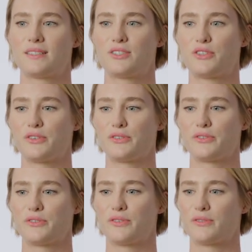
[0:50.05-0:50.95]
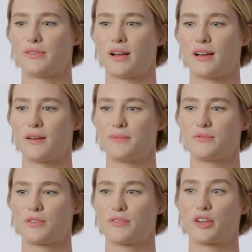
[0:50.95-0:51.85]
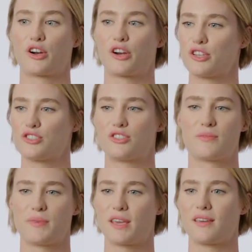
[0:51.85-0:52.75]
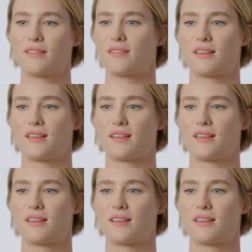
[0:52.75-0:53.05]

to uh, sort of encourage to be